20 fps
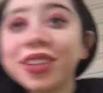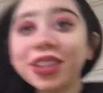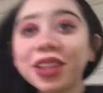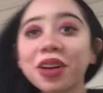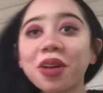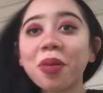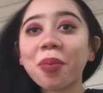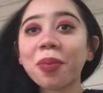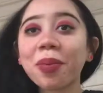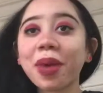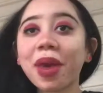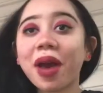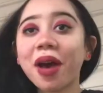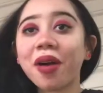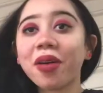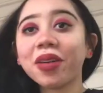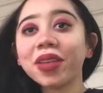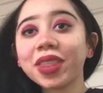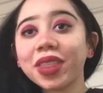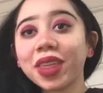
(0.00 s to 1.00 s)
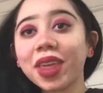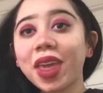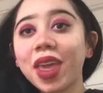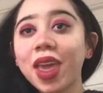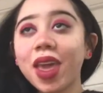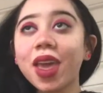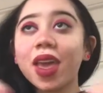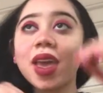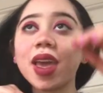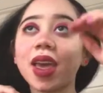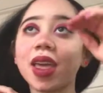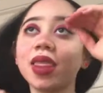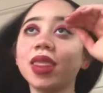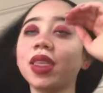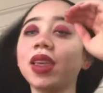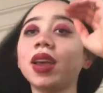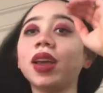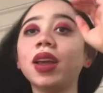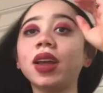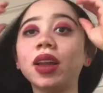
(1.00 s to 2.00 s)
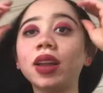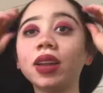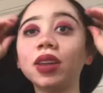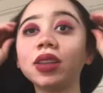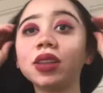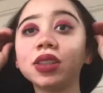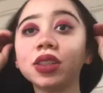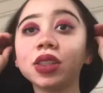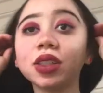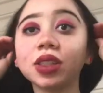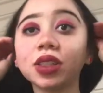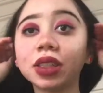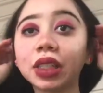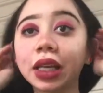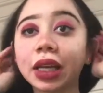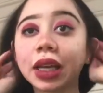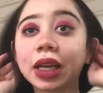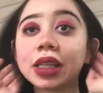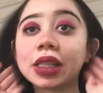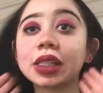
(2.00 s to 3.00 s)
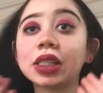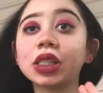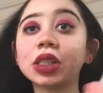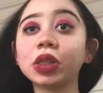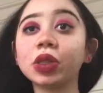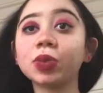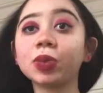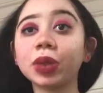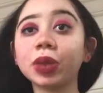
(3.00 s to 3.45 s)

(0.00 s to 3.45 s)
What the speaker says: little mouth. And then, like I said, she was